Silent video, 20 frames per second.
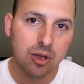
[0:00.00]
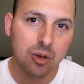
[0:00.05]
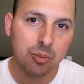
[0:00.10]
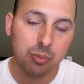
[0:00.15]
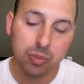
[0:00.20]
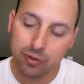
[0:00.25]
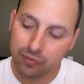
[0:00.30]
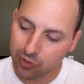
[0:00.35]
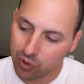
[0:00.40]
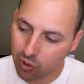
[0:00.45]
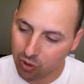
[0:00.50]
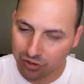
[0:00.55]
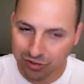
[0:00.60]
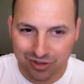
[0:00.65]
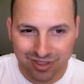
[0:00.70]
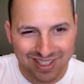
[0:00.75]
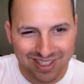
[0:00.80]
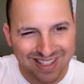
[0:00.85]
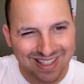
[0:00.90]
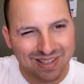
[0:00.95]
But of
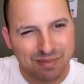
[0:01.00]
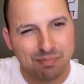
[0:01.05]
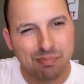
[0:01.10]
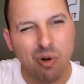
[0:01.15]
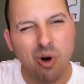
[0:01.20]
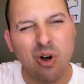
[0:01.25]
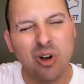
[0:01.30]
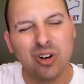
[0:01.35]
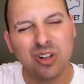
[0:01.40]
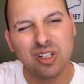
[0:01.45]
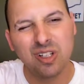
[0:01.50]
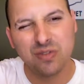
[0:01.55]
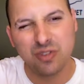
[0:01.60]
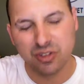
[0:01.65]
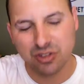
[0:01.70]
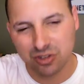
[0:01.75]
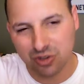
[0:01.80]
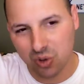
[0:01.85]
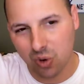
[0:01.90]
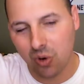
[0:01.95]
course, the moral of the
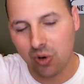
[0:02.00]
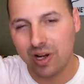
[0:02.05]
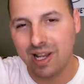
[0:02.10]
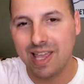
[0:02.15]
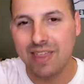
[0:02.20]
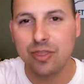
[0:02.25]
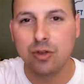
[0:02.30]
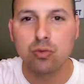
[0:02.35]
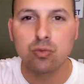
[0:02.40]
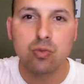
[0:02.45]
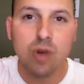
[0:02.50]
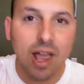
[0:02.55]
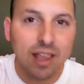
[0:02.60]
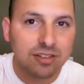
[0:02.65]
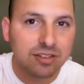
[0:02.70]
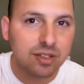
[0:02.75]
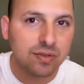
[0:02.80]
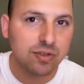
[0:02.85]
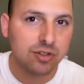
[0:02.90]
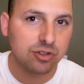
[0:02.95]
story and the
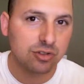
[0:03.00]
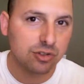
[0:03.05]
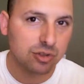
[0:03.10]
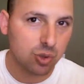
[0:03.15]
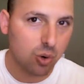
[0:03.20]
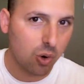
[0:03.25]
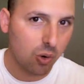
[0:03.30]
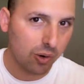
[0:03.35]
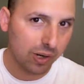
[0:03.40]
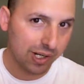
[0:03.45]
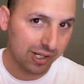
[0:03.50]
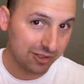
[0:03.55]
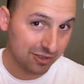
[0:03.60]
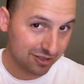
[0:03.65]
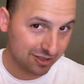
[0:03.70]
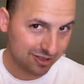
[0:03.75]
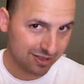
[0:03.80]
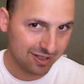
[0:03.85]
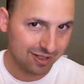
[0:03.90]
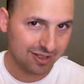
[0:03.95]
rest of the story
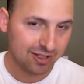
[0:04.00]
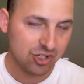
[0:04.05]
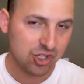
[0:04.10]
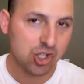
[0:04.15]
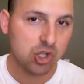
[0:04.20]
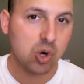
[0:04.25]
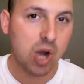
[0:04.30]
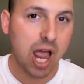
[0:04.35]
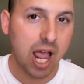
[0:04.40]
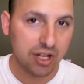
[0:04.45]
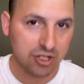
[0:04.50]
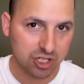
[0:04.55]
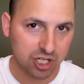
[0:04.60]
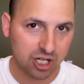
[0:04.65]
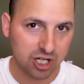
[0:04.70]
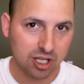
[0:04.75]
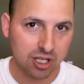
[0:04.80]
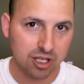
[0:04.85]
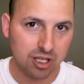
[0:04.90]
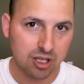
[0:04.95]
is tragic,
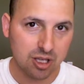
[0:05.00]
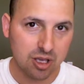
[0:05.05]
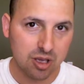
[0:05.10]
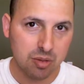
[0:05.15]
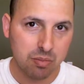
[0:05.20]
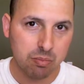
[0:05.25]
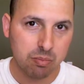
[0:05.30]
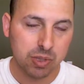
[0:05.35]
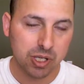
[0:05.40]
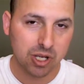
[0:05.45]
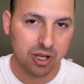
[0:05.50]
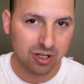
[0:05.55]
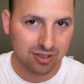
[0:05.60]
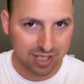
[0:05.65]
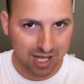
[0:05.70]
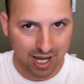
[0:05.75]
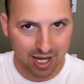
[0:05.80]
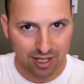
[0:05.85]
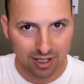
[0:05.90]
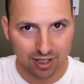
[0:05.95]
because
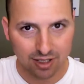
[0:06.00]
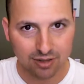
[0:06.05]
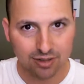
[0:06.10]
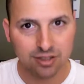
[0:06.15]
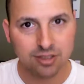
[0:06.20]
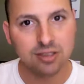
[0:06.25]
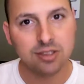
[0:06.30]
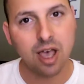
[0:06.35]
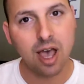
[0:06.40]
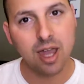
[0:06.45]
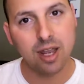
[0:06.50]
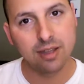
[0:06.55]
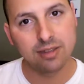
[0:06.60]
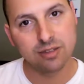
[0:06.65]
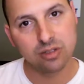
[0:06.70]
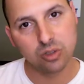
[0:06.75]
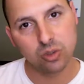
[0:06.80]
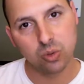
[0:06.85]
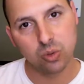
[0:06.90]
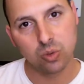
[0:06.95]
I decided
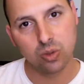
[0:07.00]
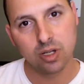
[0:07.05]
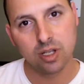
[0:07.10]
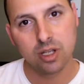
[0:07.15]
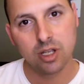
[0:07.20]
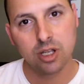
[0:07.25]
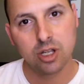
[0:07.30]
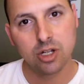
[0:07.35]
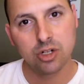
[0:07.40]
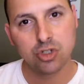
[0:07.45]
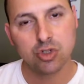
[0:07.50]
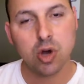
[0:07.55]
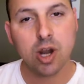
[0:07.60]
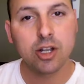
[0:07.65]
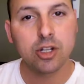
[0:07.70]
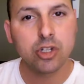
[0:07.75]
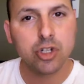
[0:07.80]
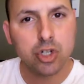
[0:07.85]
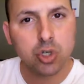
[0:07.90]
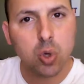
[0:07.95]
to try
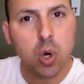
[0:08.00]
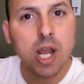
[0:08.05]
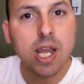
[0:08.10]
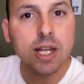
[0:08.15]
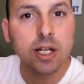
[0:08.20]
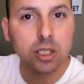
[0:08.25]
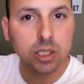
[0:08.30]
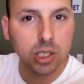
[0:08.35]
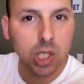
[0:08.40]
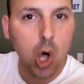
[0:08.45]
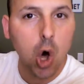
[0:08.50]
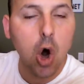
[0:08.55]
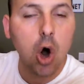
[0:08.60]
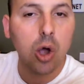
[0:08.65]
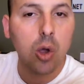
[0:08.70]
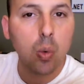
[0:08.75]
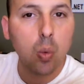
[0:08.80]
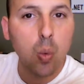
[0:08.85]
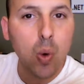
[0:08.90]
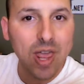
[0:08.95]
to trade
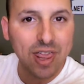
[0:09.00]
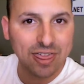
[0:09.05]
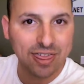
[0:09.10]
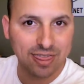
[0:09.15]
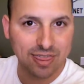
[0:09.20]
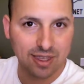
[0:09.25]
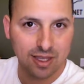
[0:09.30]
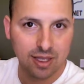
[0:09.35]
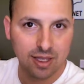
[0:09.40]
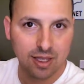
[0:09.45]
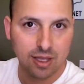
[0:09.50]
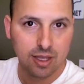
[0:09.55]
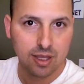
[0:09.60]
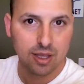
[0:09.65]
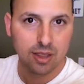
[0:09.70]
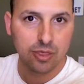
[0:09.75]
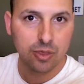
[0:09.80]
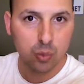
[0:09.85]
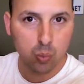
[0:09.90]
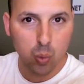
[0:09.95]
along with
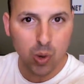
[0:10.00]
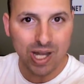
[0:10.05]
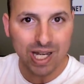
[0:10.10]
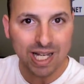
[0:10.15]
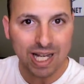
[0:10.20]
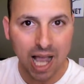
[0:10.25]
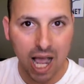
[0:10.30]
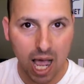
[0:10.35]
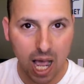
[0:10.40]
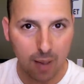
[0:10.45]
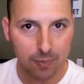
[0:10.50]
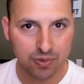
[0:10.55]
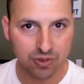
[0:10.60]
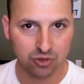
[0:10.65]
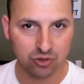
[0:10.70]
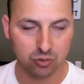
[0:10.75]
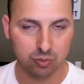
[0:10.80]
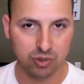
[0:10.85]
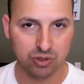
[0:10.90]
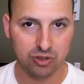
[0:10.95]
the winning
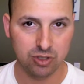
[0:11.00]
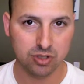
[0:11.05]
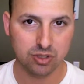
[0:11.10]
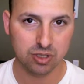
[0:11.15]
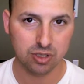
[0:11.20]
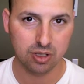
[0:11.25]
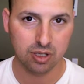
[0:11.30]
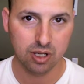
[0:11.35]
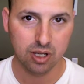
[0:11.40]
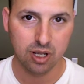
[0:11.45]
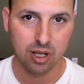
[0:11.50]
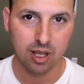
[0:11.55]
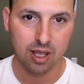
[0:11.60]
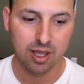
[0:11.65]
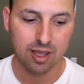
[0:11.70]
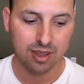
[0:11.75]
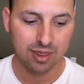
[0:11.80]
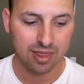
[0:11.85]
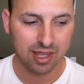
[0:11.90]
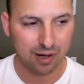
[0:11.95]
options
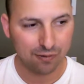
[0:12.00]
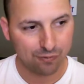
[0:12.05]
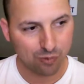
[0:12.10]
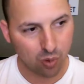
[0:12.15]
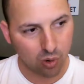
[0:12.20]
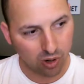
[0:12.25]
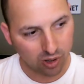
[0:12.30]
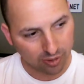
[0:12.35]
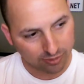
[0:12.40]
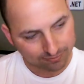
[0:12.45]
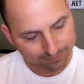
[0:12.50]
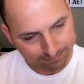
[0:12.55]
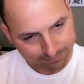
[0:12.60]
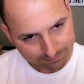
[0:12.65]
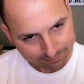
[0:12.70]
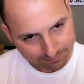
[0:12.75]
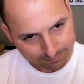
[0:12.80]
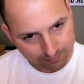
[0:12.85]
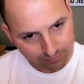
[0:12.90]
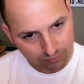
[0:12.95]
position, therefore
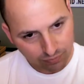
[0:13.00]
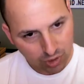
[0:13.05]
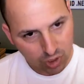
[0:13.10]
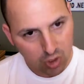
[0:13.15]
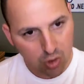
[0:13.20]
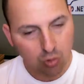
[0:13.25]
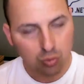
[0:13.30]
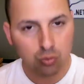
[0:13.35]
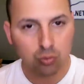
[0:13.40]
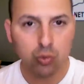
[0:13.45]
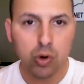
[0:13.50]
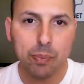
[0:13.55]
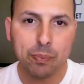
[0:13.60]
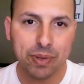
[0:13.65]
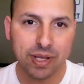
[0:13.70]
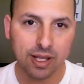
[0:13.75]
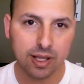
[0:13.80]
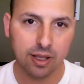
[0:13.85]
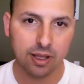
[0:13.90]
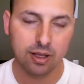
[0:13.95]

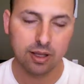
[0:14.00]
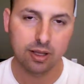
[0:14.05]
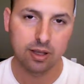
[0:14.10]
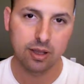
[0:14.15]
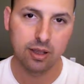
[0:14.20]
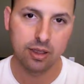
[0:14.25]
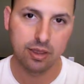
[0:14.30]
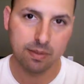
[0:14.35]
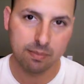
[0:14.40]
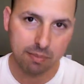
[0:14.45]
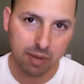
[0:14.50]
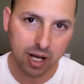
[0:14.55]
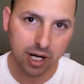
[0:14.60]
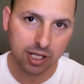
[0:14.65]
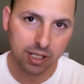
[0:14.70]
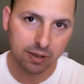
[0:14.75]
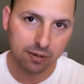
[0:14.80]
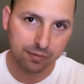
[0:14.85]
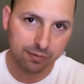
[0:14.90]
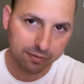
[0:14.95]
ripping the
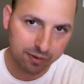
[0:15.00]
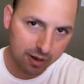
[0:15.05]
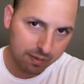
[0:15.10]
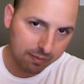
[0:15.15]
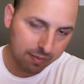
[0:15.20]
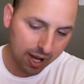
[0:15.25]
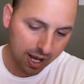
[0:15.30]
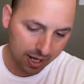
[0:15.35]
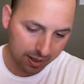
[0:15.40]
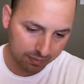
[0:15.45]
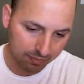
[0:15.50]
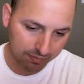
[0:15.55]
money from my